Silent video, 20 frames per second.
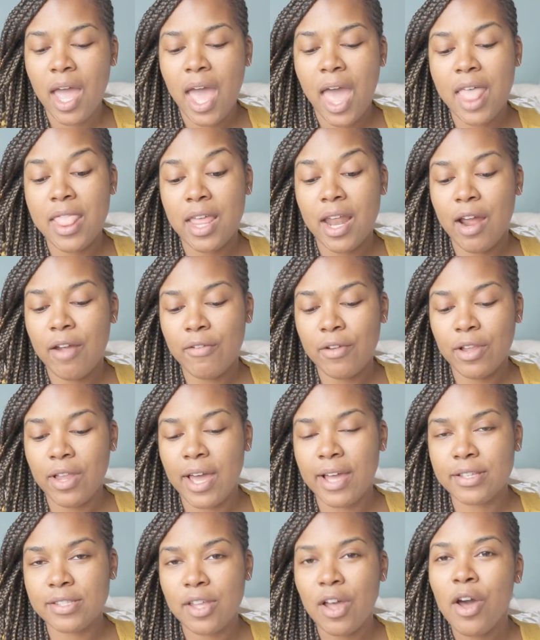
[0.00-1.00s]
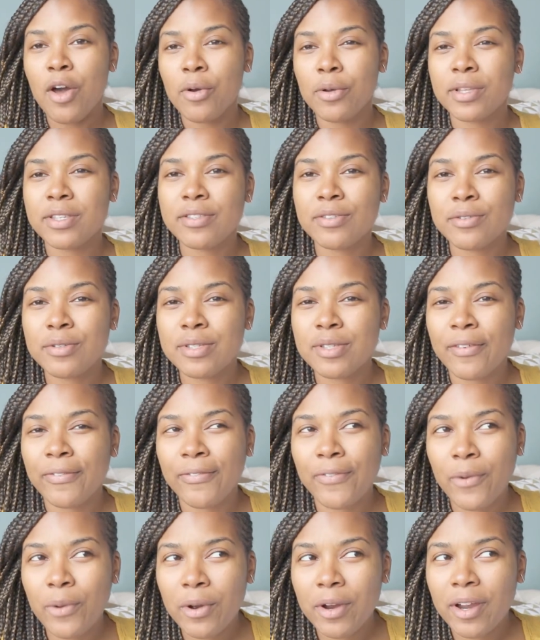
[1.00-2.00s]
And then I realized, oh, it's through
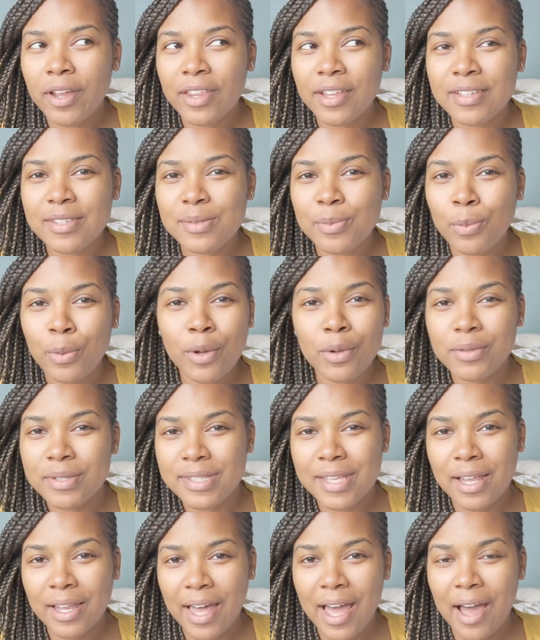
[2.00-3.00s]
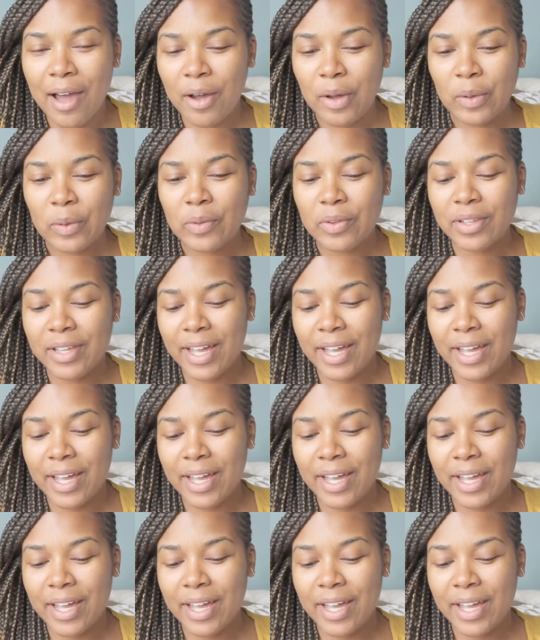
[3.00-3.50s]
Sephora, this won't sell out.